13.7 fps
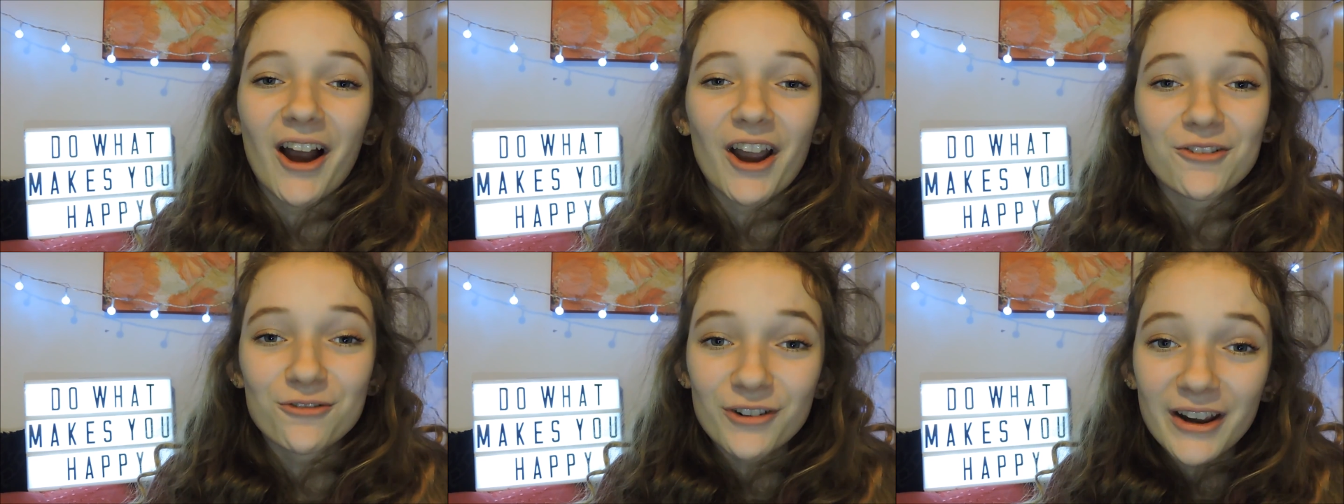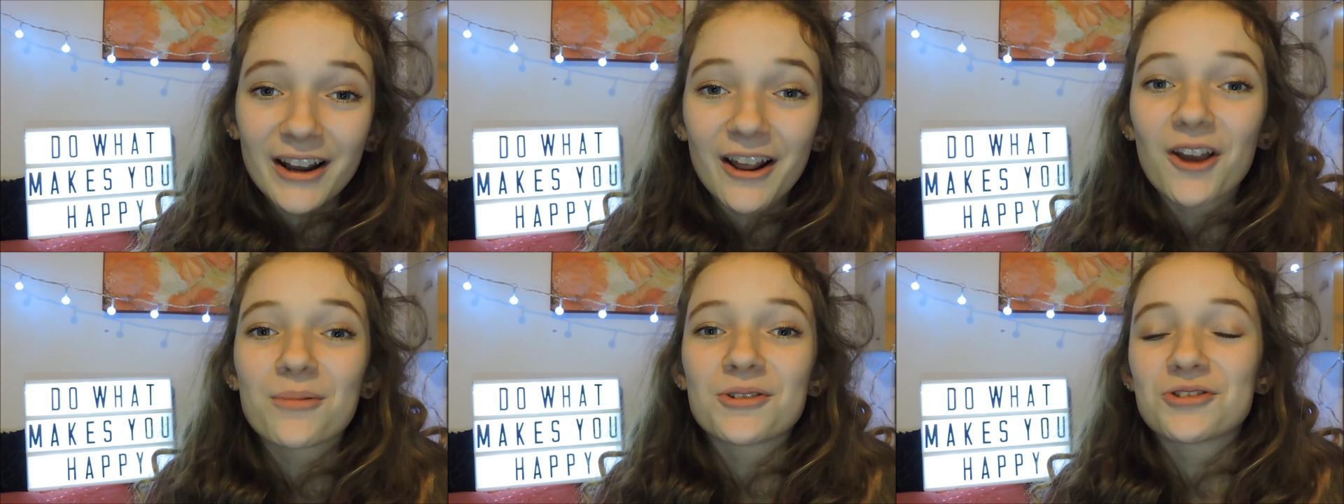I really
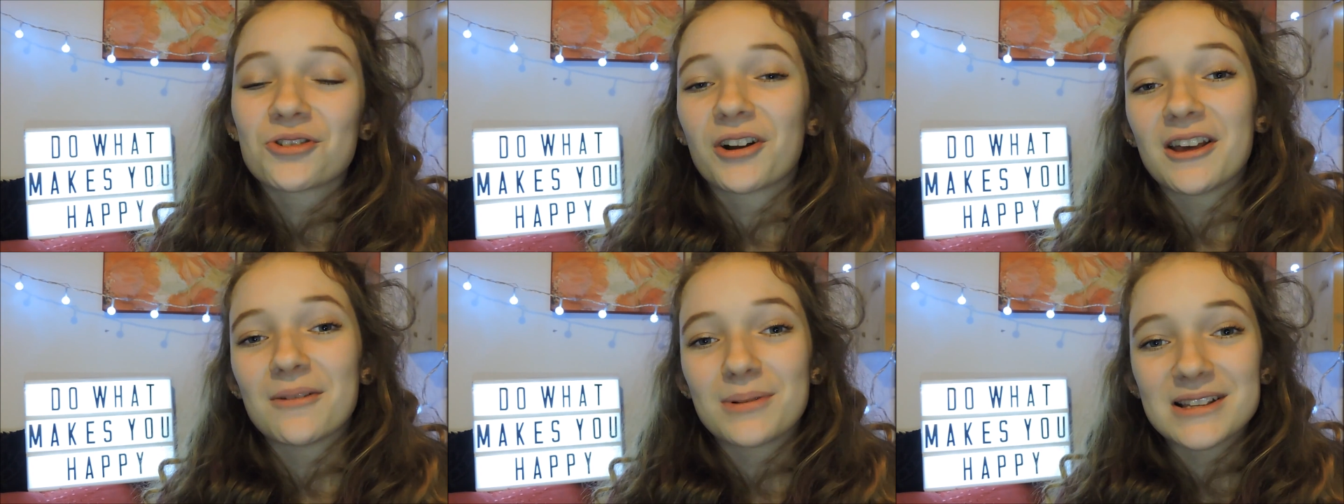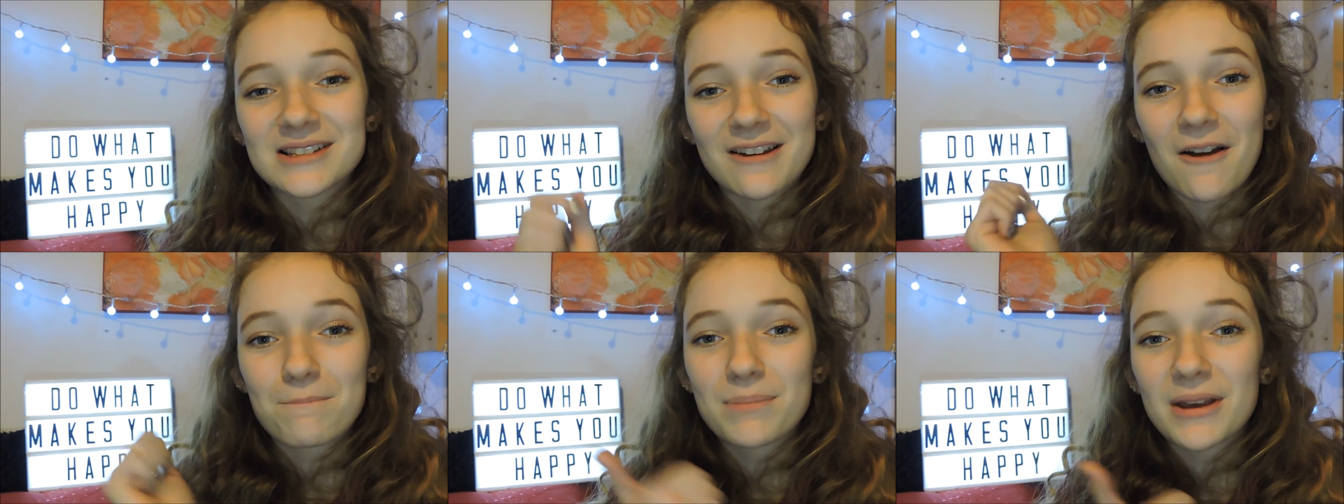hope you enjoyed it. Please
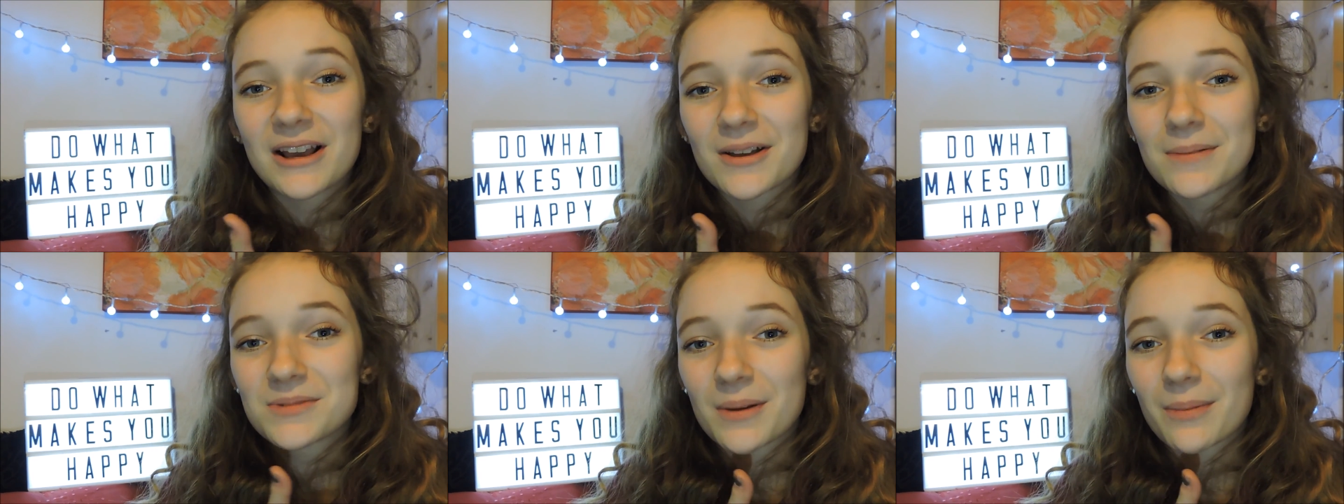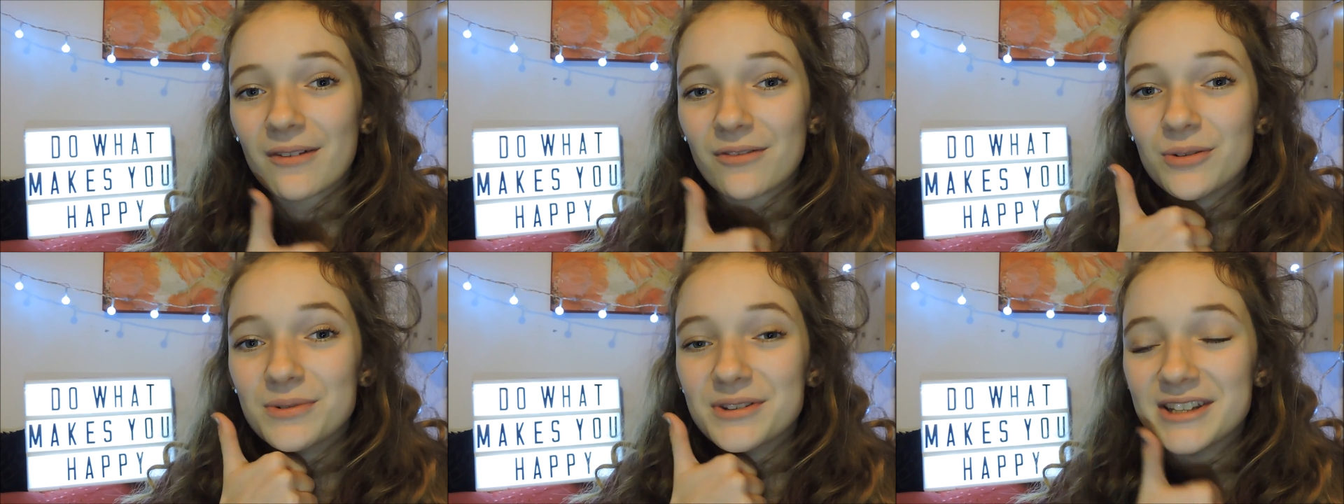give it a big thumbs up if
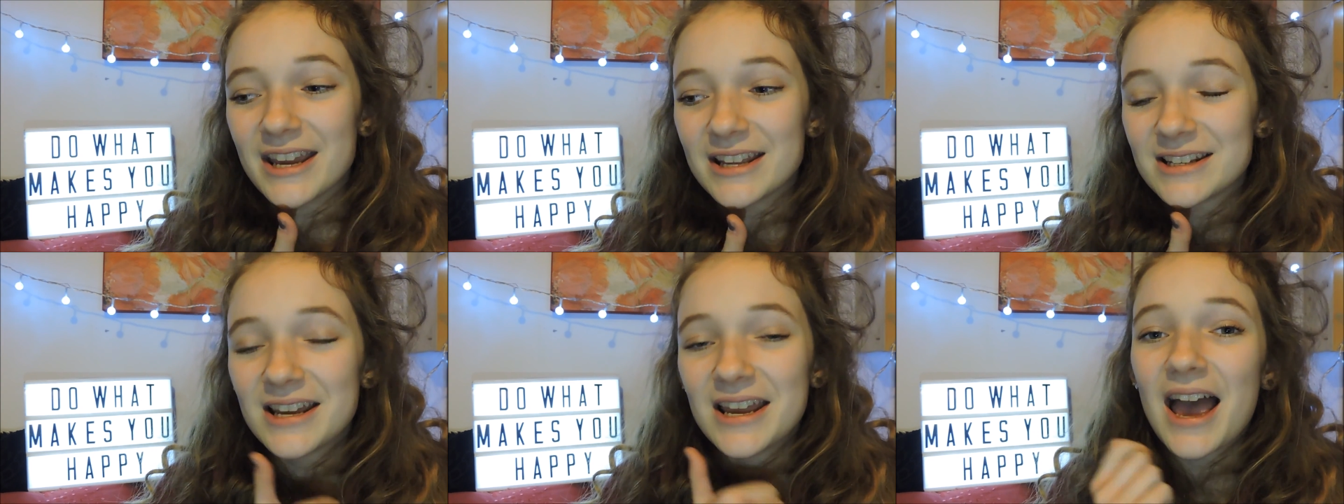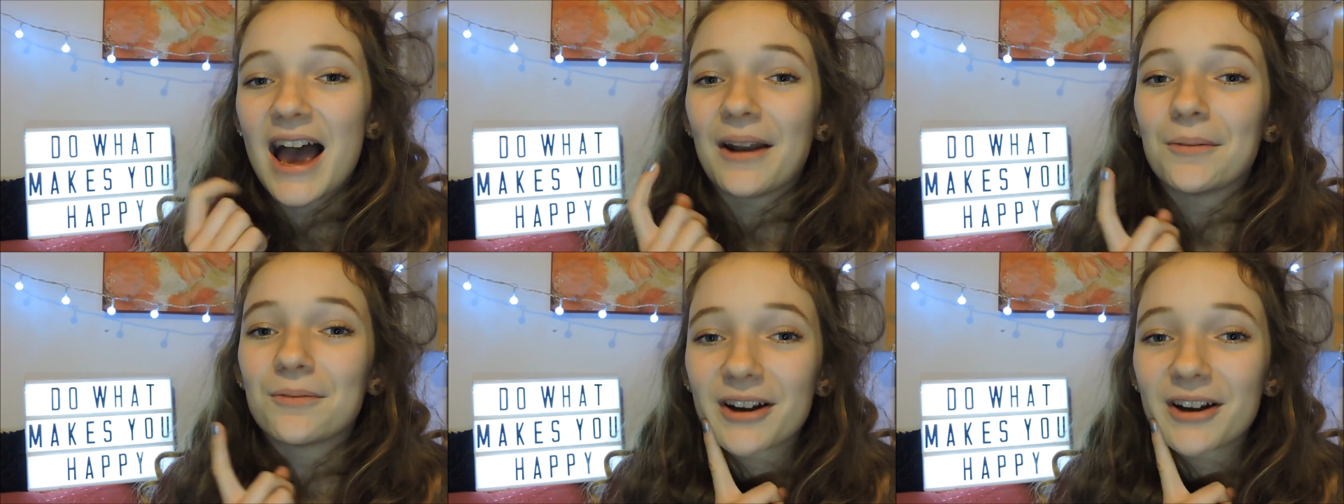you did. And I'm